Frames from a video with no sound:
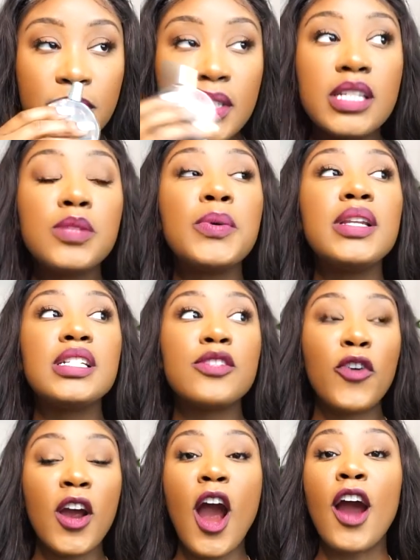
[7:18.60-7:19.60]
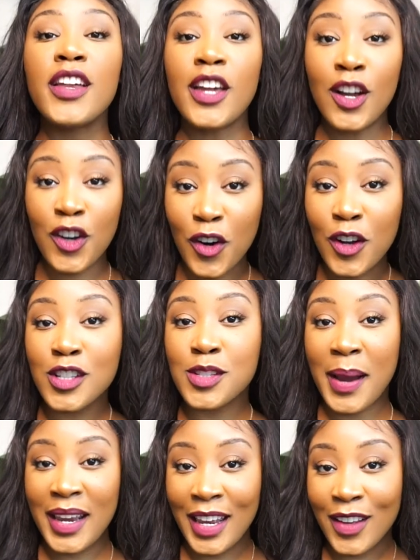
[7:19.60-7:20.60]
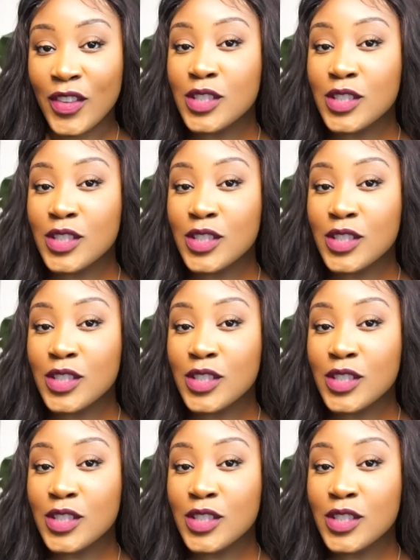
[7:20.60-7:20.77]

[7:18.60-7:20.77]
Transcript: this one is for our young girls right here.